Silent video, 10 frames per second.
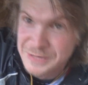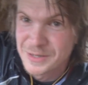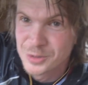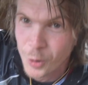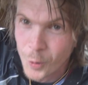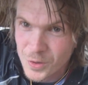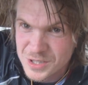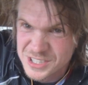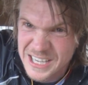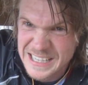stream that
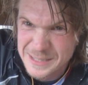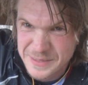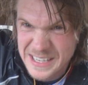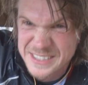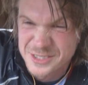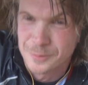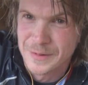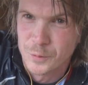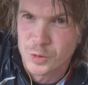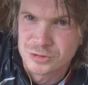totally dried up again, it's got a
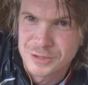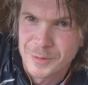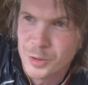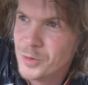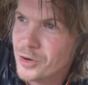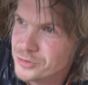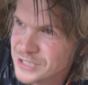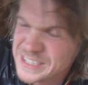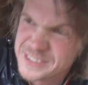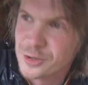bit of water in it, but I know when all
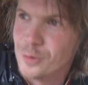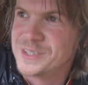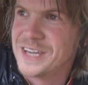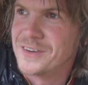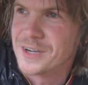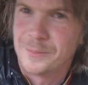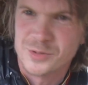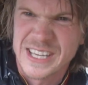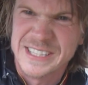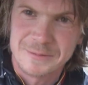the rain stops, give it a
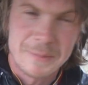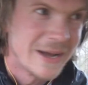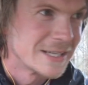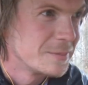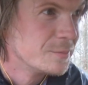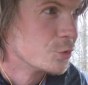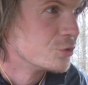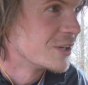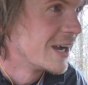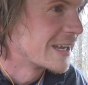couple of days, it'll be back to being
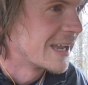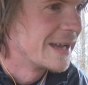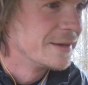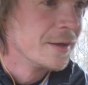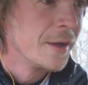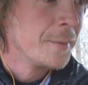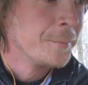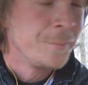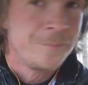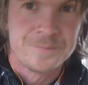bone dry again.
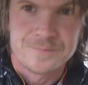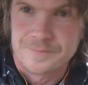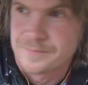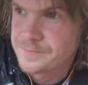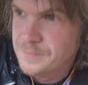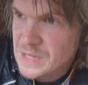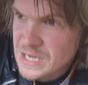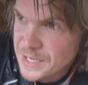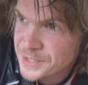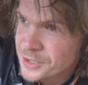
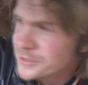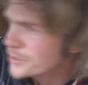And you